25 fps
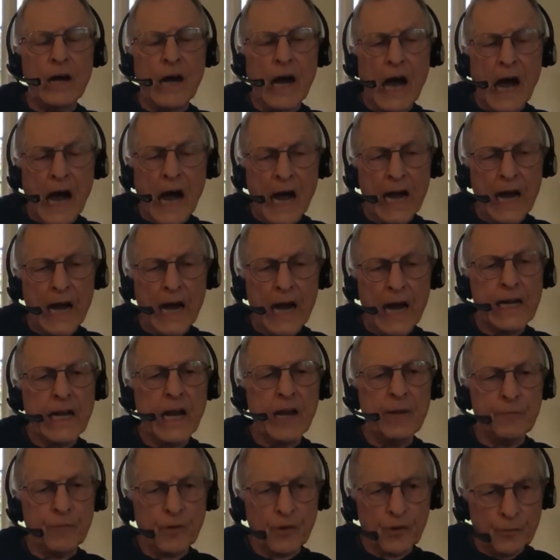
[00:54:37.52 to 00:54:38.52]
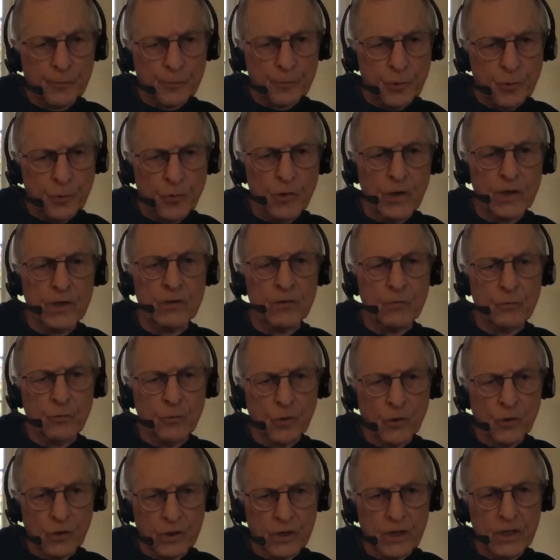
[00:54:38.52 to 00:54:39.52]
I came to the point in
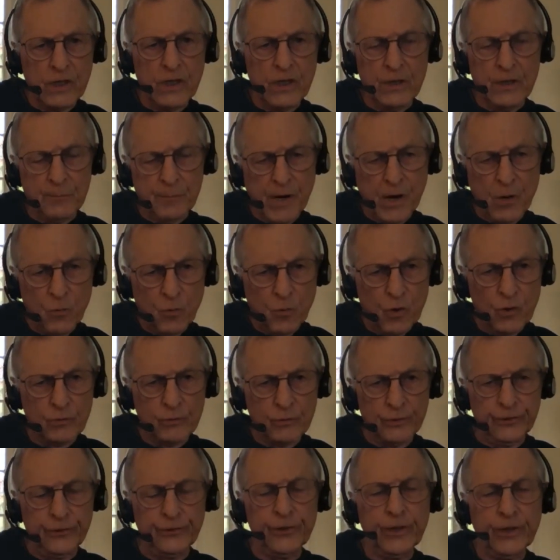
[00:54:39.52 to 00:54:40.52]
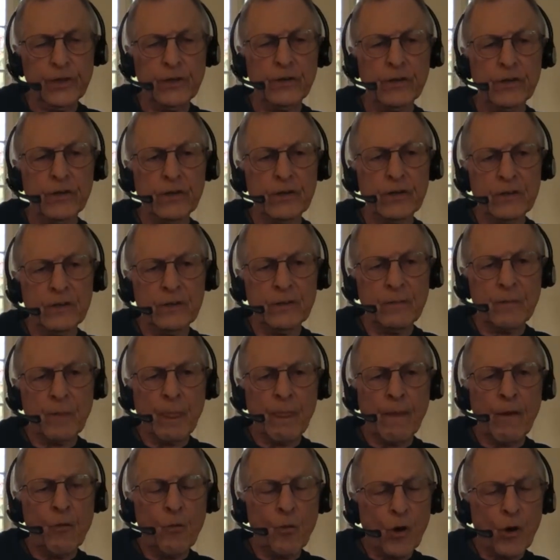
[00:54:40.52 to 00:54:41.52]
work in my work with Jared
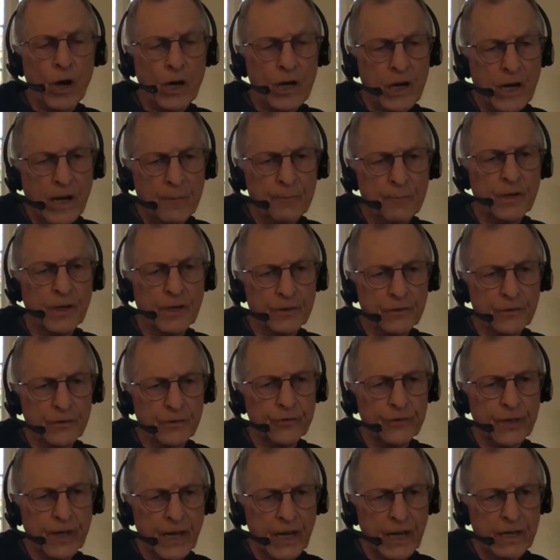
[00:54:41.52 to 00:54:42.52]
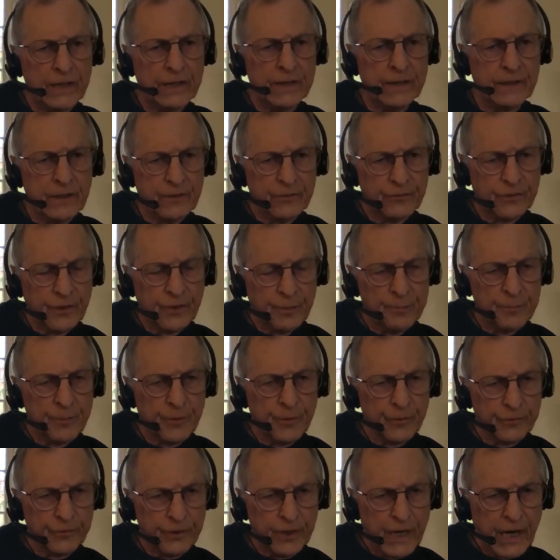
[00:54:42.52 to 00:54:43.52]
where I came to understand the
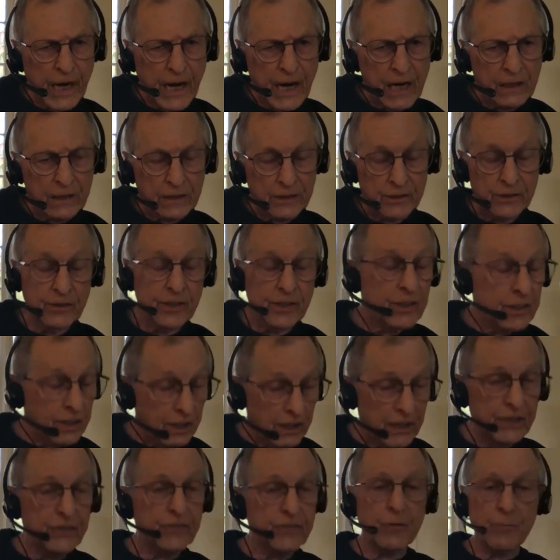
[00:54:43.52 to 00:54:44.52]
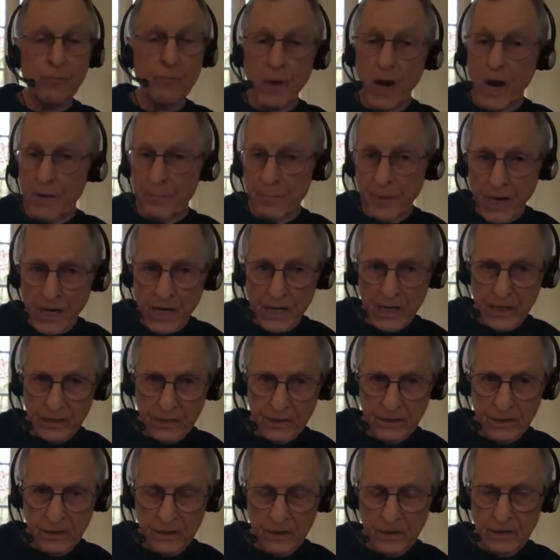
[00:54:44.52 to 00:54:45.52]
subpersonalities, at least in my mind,
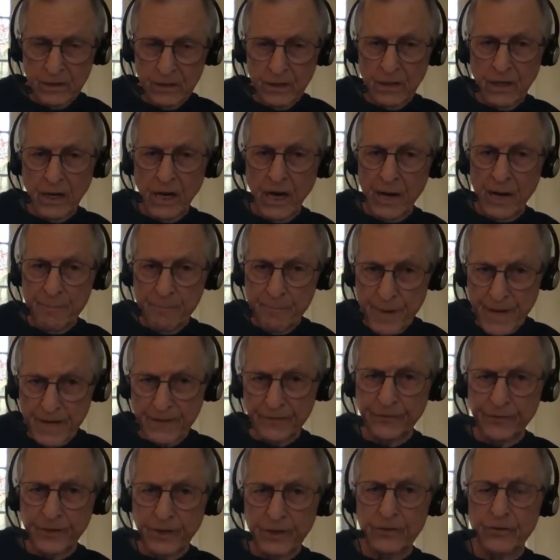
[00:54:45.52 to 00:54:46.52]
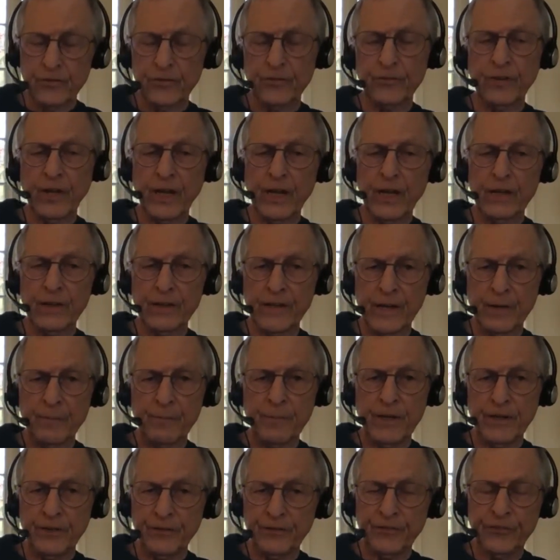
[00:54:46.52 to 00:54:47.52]
I best understand them
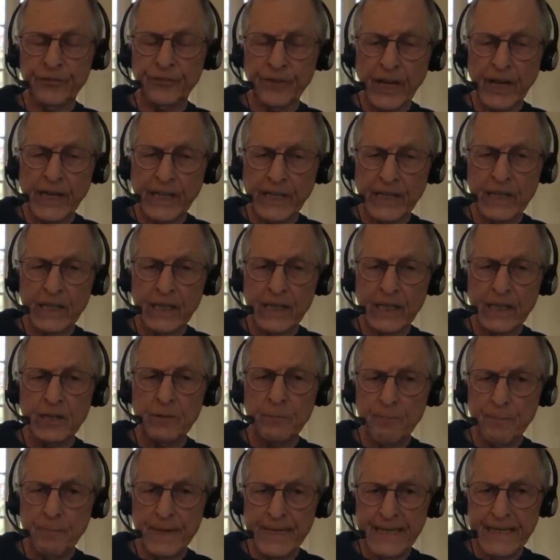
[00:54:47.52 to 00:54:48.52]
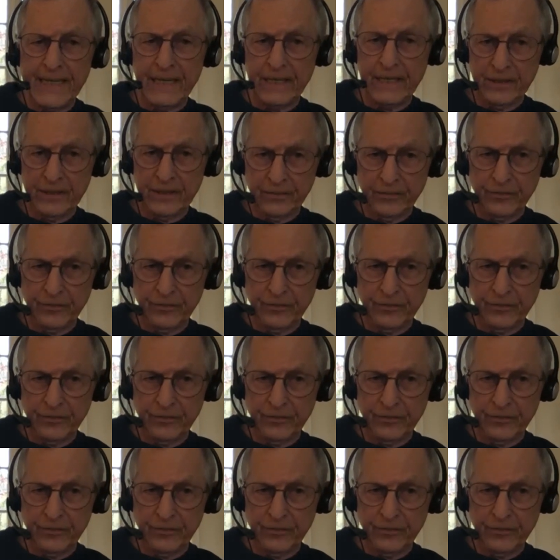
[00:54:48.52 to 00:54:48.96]
as psychic beings.